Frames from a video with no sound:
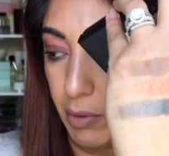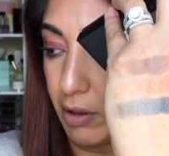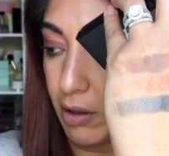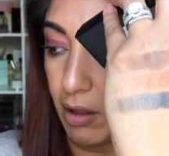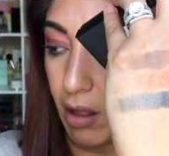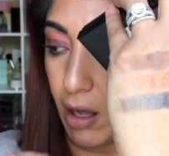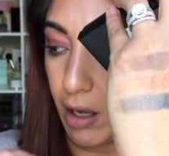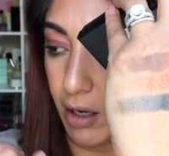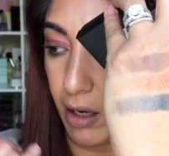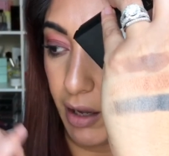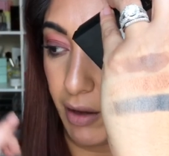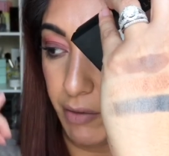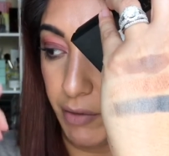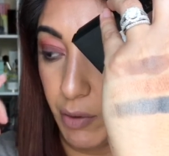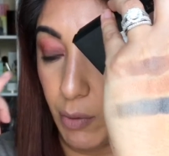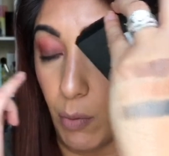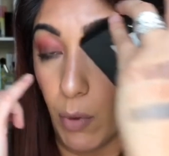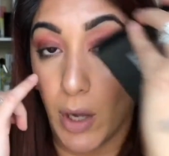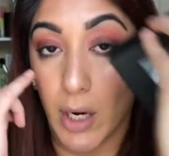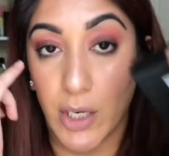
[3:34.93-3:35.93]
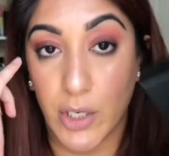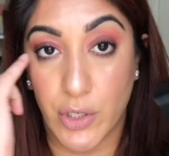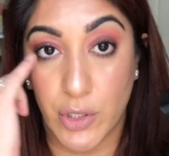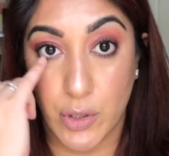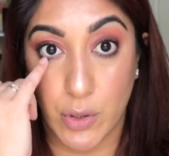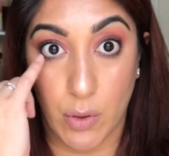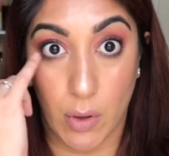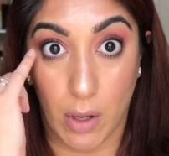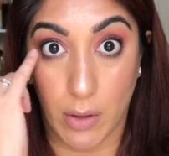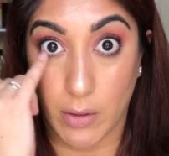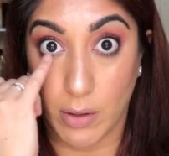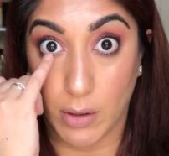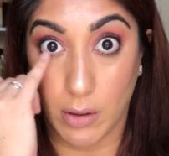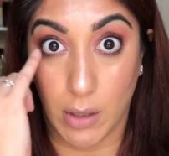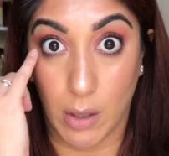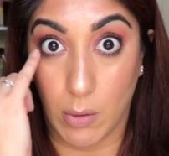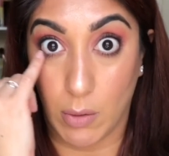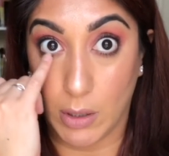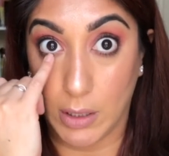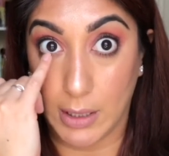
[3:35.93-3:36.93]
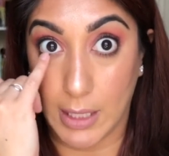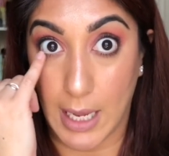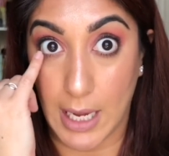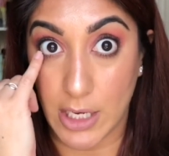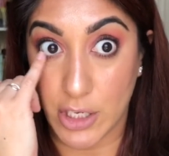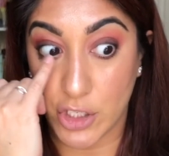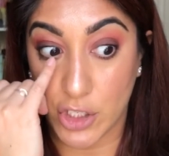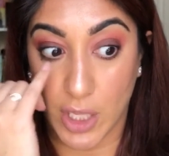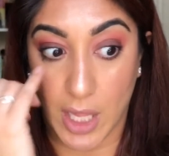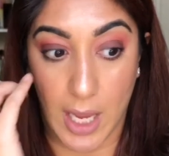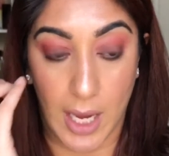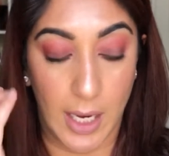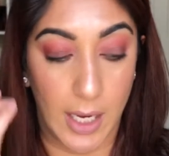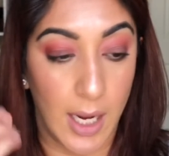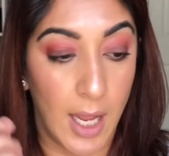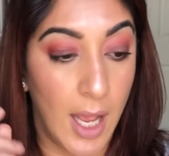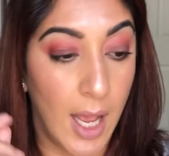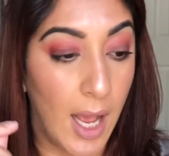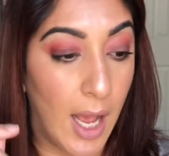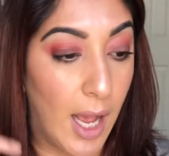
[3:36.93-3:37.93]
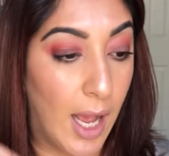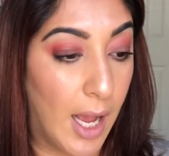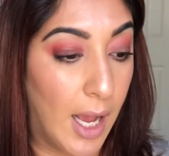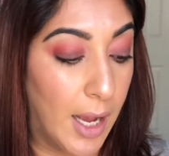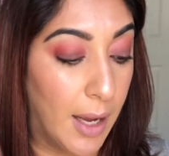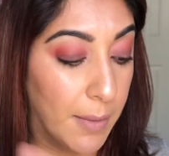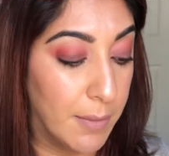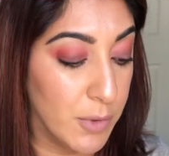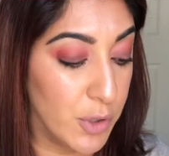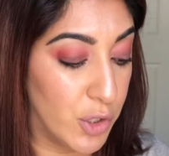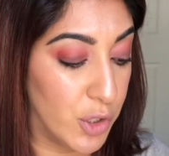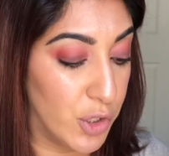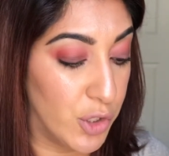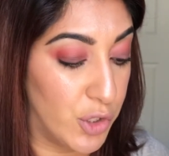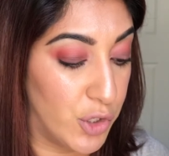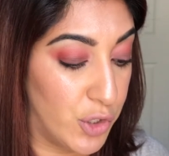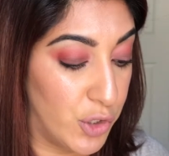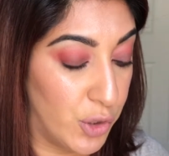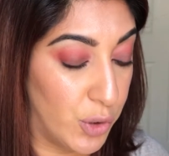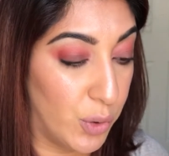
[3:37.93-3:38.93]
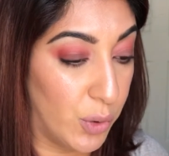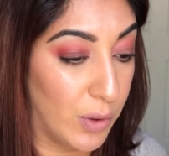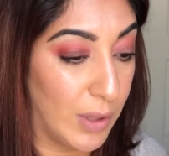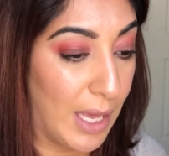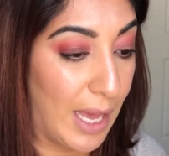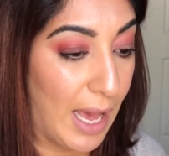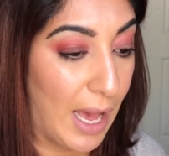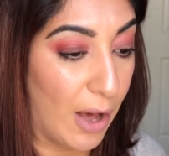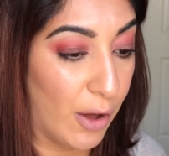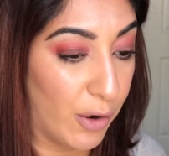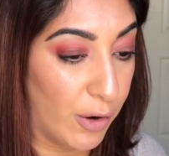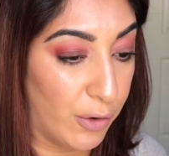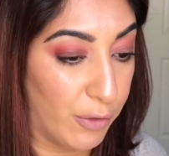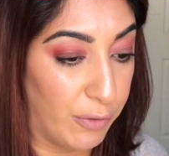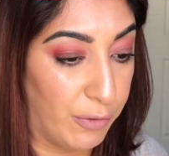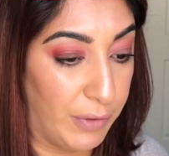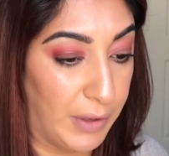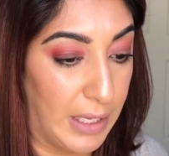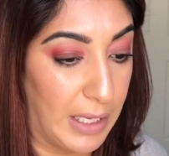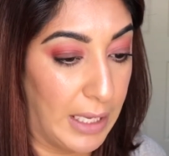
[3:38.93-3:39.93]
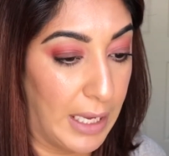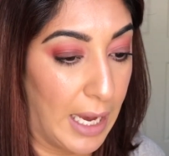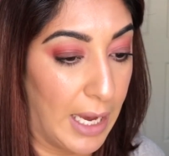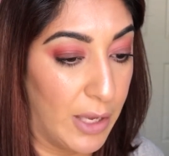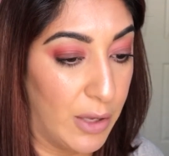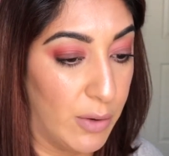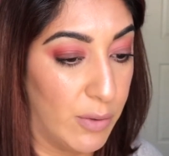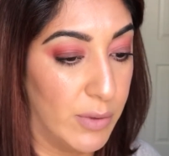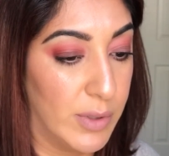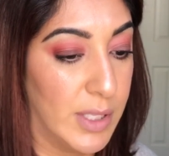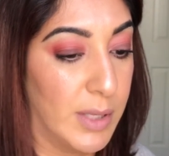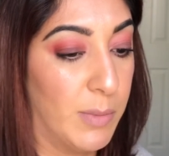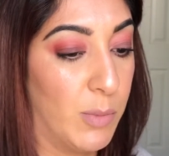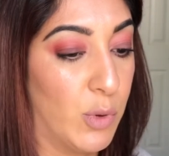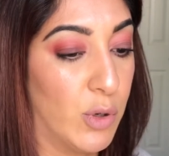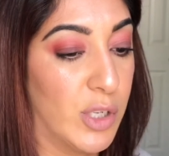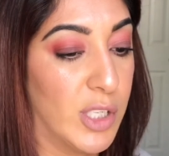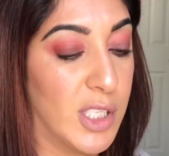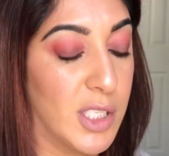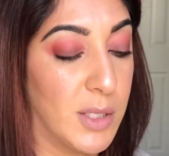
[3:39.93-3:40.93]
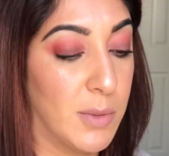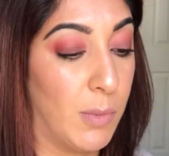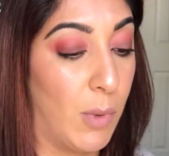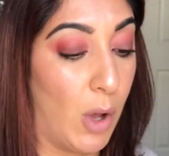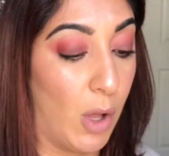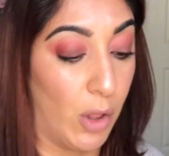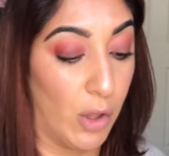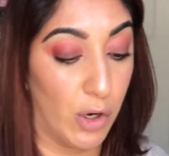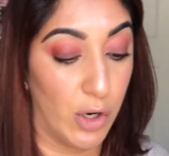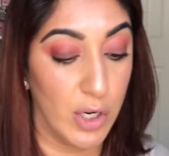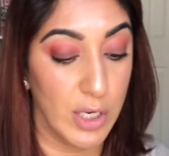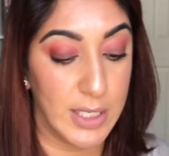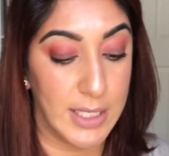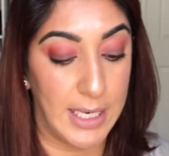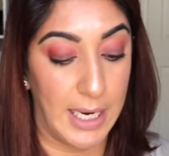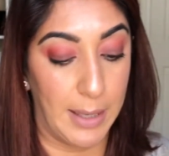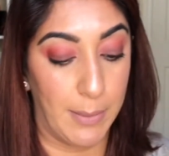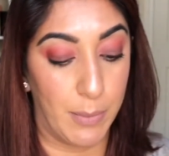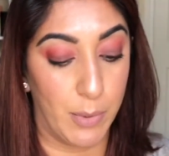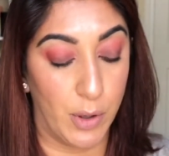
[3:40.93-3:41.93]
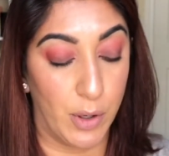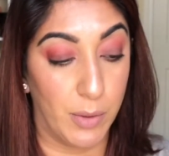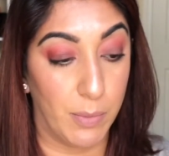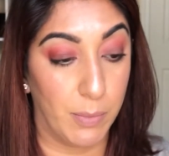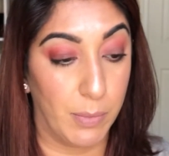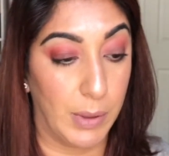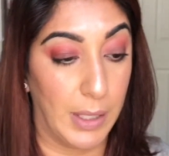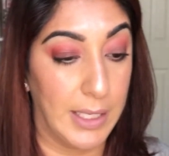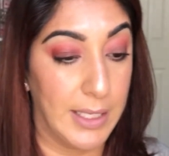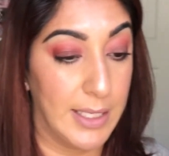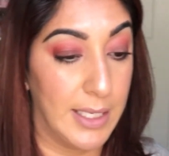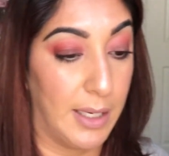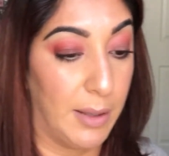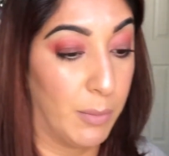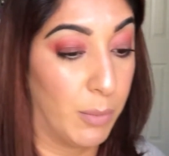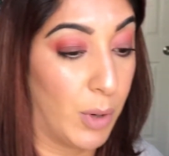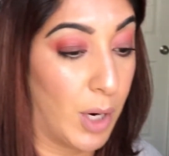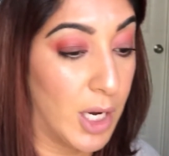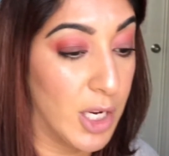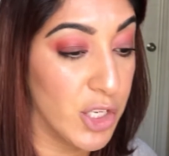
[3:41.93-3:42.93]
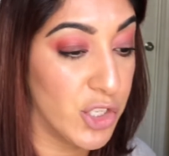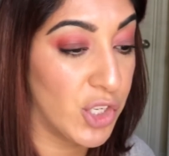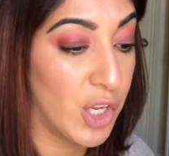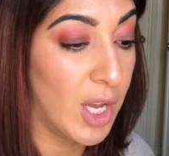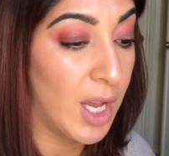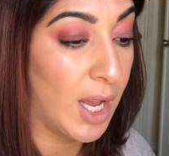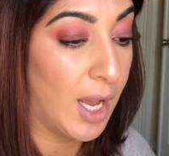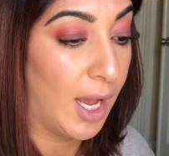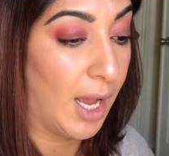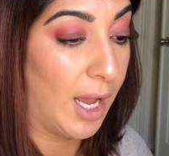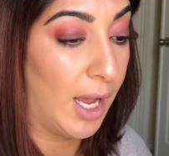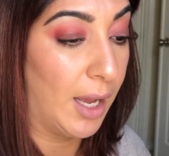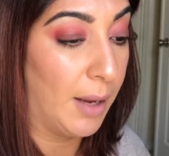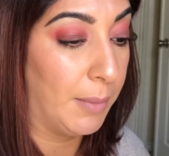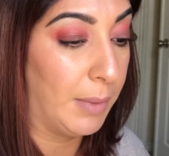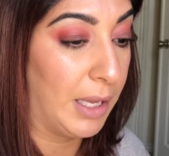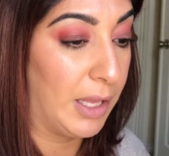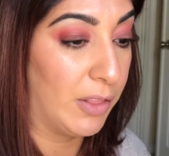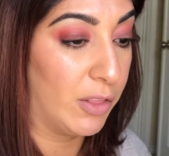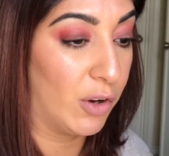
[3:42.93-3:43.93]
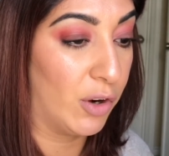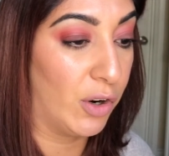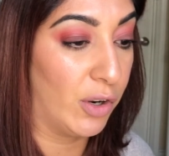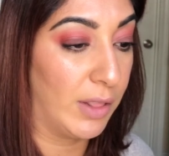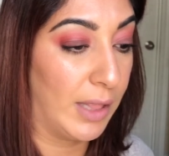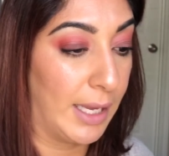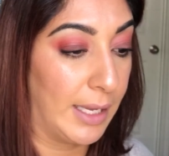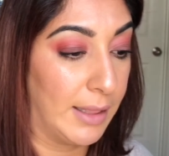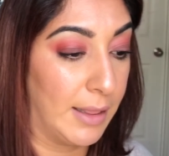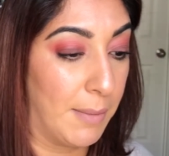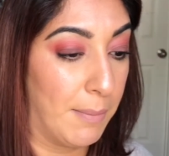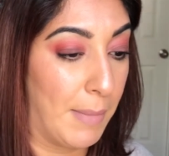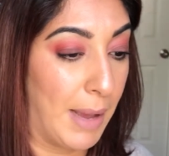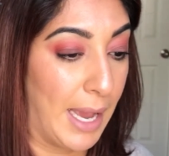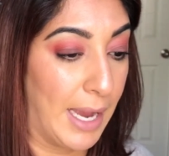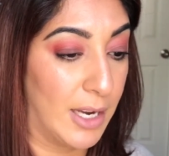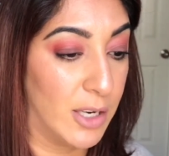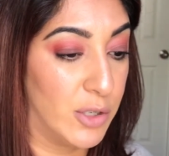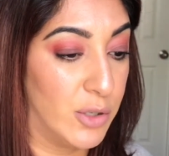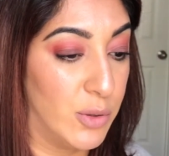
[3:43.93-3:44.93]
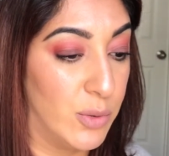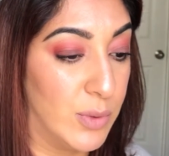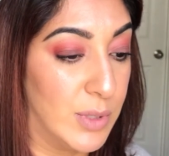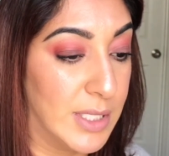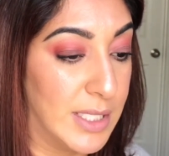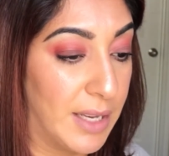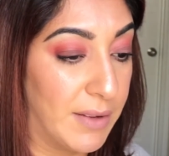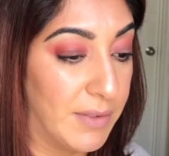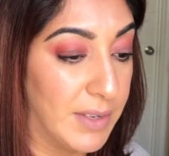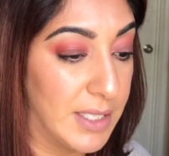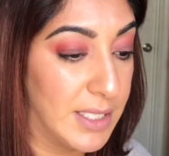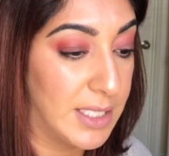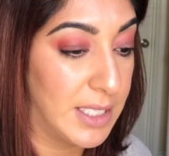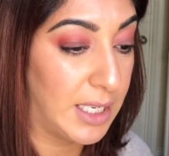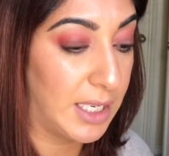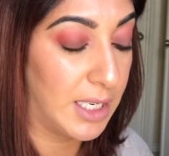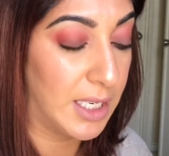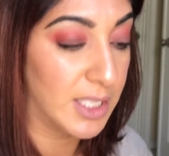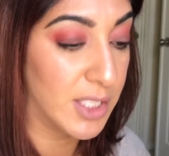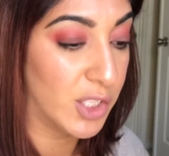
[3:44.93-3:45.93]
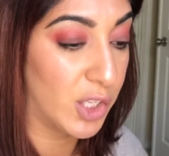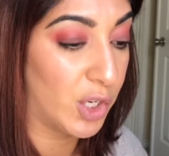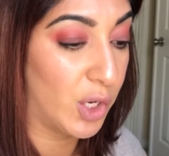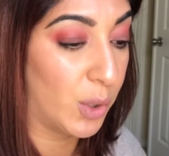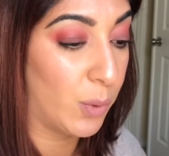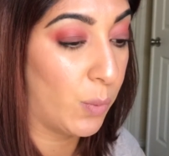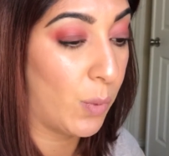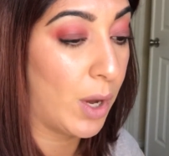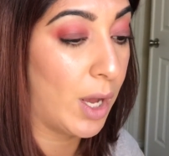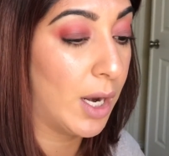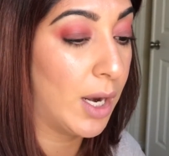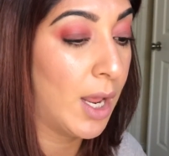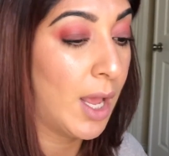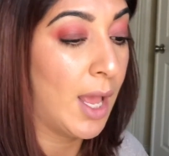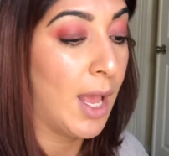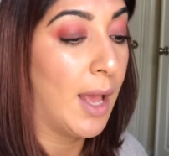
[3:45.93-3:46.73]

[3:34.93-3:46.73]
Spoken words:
with Claudia if you wanted to on the lower lash line. To do the outer V, I use a more smaller tapered blending brush. Either like the MAC 217 is a good one.